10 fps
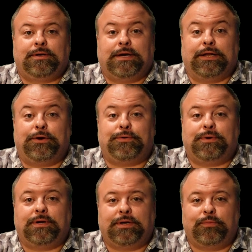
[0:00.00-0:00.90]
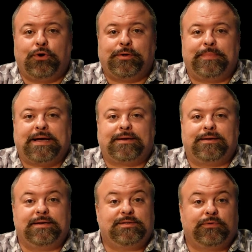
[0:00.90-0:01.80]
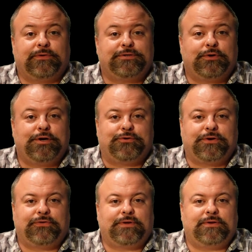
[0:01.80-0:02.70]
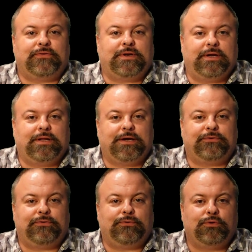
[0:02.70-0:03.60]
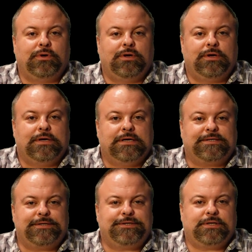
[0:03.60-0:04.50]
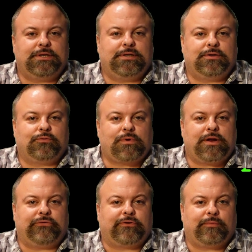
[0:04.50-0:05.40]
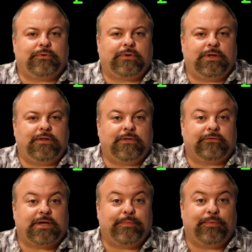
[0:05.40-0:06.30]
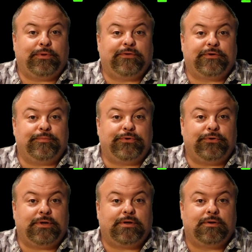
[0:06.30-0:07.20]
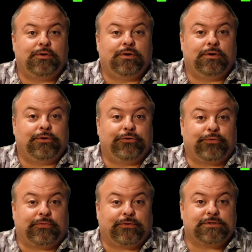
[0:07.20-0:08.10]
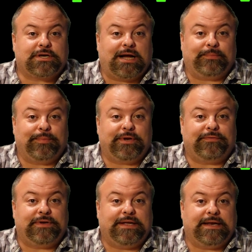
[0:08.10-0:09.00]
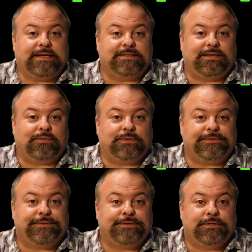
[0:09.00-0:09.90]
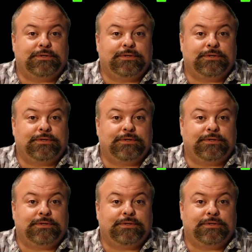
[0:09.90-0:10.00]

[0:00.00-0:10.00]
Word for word: Hello and welcome back. It's Professor Hendrix and today I'd like to essentially write a subroutine that's capable of computing the reverse complement of a DNA sequence.